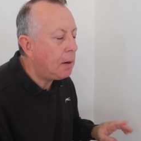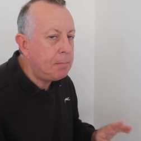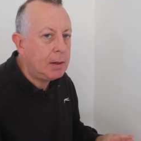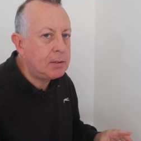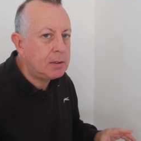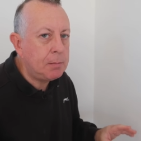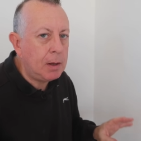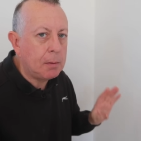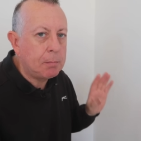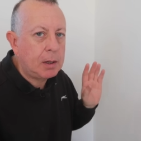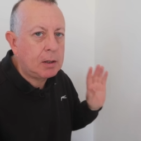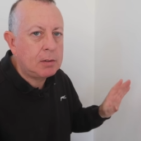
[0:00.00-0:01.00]
I must
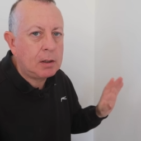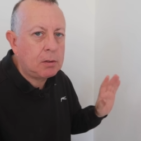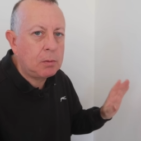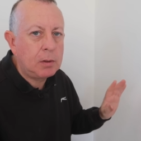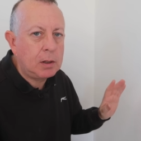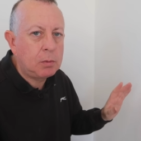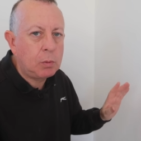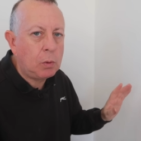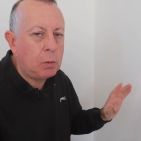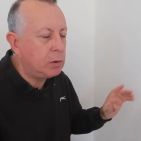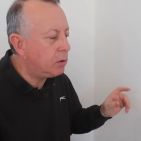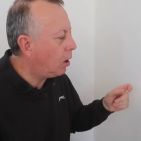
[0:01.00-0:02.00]
admit, because I thought this
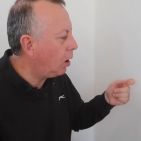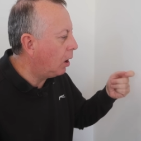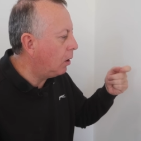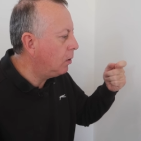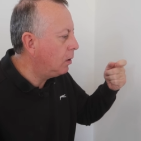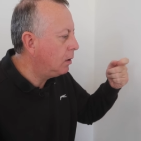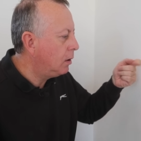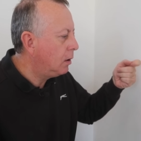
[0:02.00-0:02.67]
wall was hollow,